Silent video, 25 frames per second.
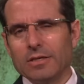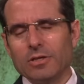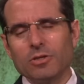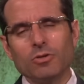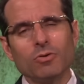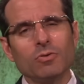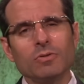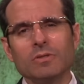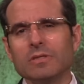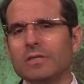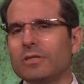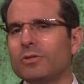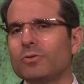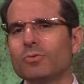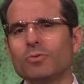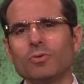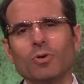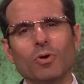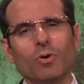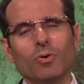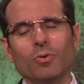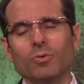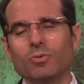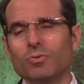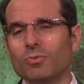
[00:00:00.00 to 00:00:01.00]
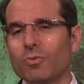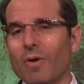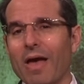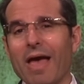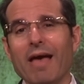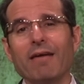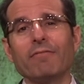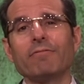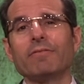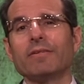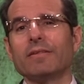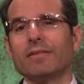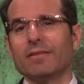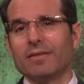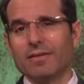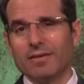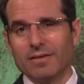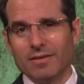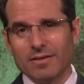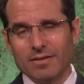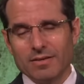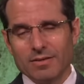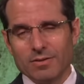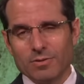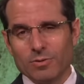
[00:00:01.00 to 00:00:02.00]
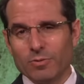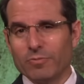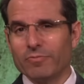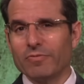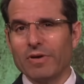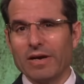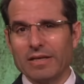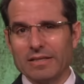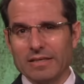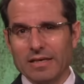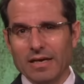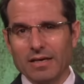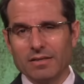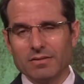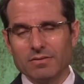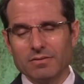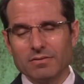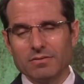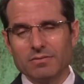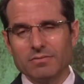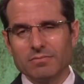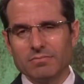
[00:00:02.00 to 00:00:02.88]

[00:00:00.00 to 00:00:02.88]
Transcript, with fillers: You don't need to go to heaven to find God.